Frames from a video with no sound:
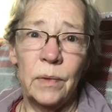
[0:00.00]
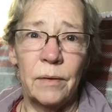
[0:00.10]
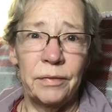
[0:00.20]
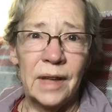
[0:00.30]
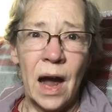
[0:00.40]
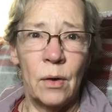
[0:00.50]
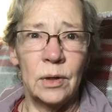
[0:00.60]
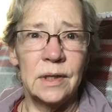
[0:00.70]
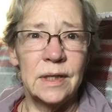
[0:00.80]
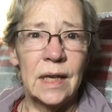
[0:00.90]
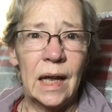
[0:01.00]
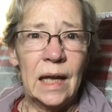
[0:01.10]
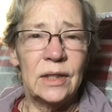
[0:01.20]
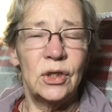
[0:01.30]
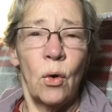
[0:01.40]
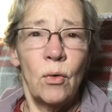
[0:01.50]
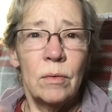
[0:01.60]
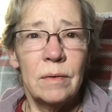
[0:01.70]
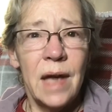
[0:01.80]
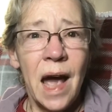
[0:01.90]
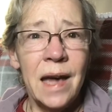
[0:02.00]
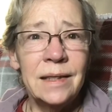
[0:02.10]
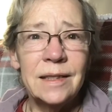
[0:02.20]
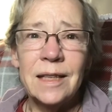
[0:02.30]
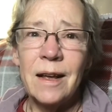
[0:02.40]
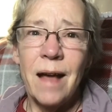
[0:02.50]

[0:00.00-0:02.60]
flowers. So guys,